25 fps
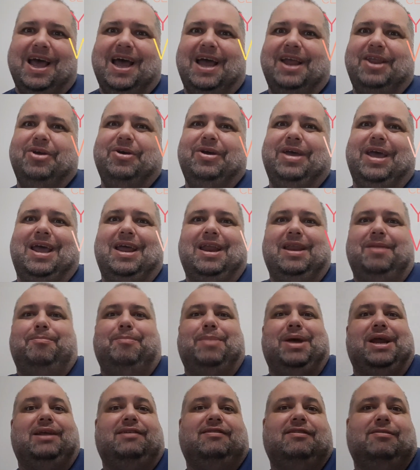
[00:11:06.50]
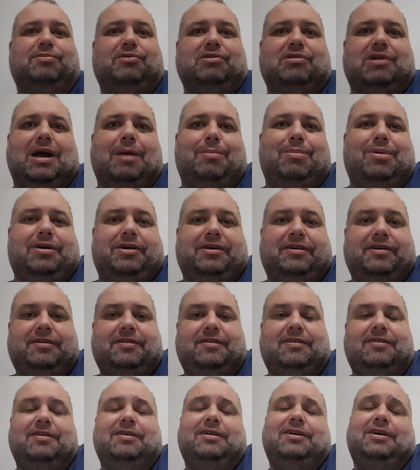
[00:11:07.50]
And you gain many
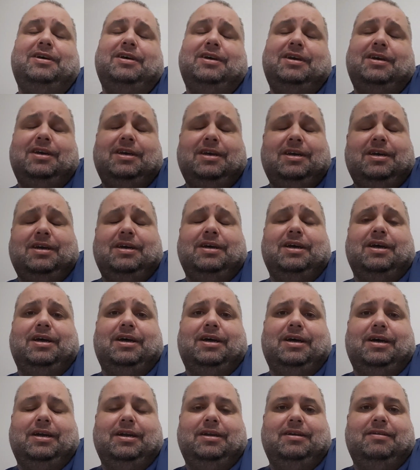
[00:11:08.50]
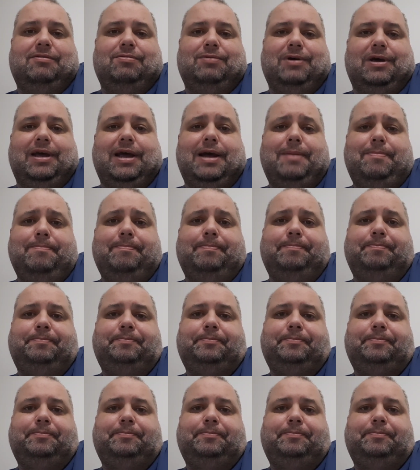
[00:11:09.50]
subscribers this way, yeah.